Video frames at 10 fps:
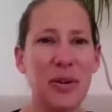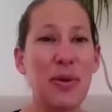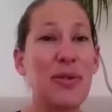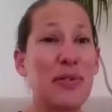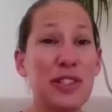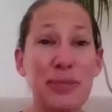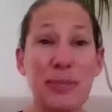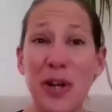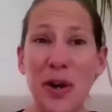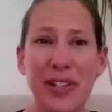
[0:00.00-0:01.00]
We first
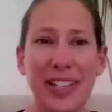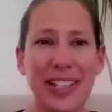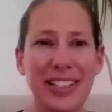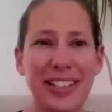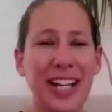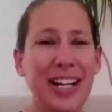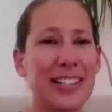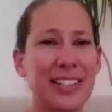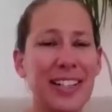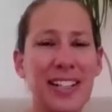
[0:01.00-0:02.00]
met online
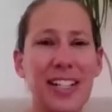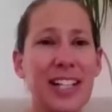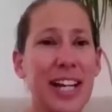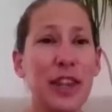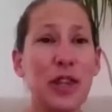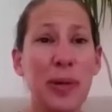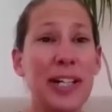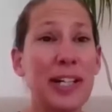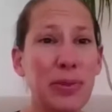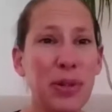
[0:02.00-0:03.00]
and he liked the way
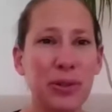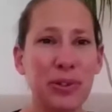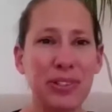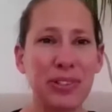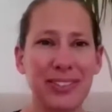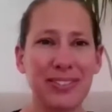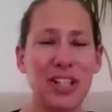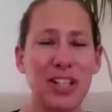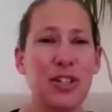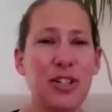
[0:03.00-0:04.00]
I wrote.
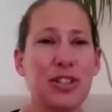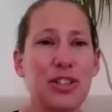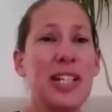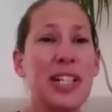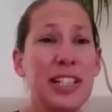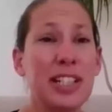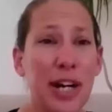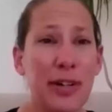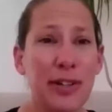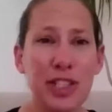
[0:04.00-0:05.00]
So he
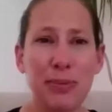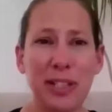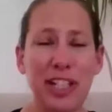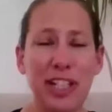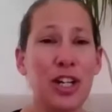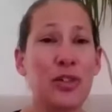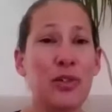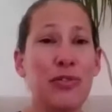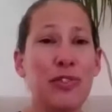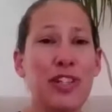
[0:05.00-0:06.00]
encouraged me
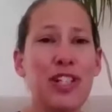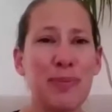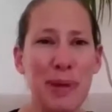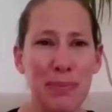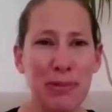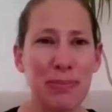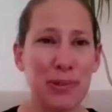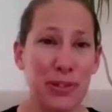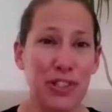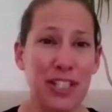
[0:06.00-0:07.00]
to finish my book
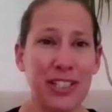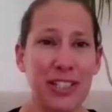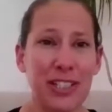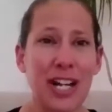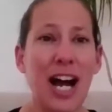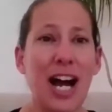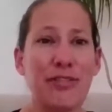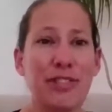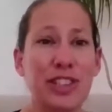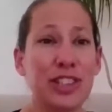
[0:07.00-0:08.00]
project
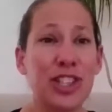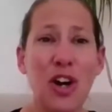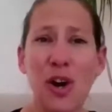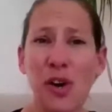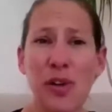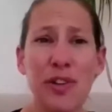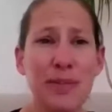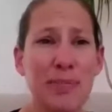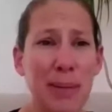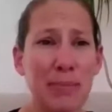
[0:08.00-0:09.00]
after all
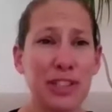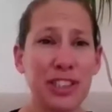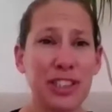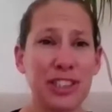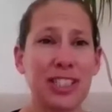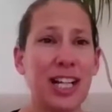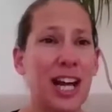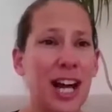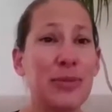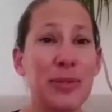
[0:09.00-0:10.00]
these publishers
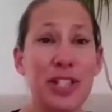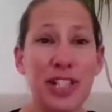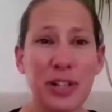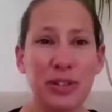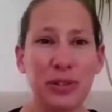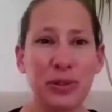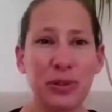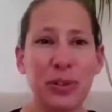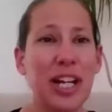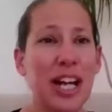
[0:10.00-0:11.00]
I had reached out
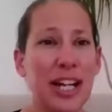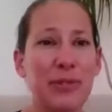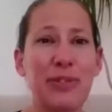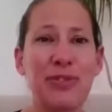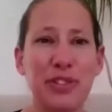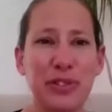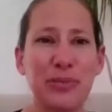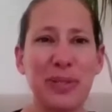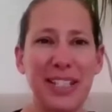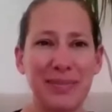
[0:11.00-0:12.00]
to had
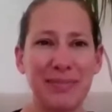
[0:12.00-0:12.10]
refused me.